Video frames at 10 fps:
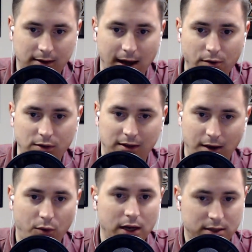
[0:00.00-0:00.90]
That they that they
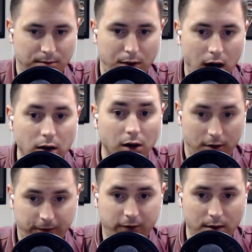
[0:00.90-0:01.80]
want to
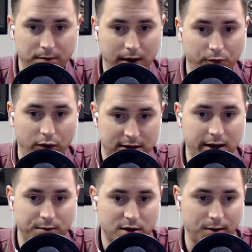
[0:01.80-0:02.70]
borrow from what
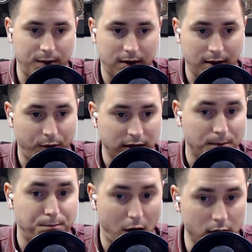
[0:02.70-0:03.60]
seems to be they want to
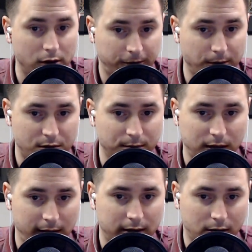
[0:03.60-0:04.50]
borrow from
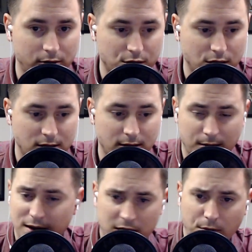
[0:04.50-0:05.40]
something like the Christian
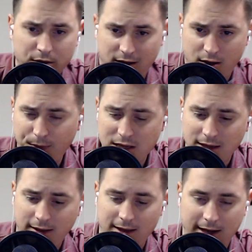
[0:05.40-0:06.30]
system, and it's almost
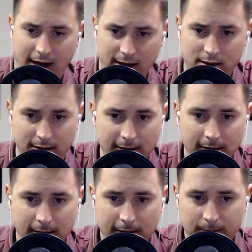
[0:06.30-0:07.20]
explicitly the case
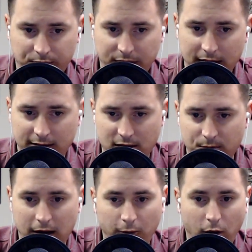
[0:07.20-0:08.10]
that these
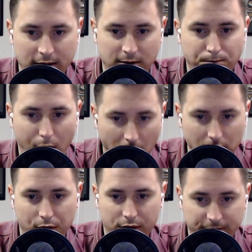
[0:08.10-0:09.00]
men want to
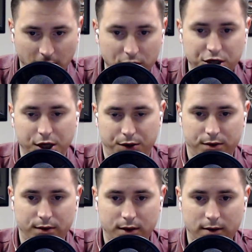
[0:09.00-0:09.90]
borrow the virtue
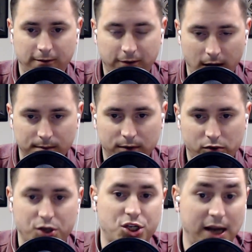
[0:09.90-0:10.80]
from
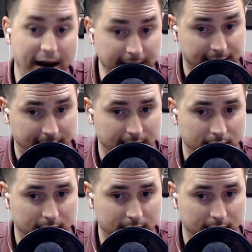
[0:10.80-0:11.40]
Christianity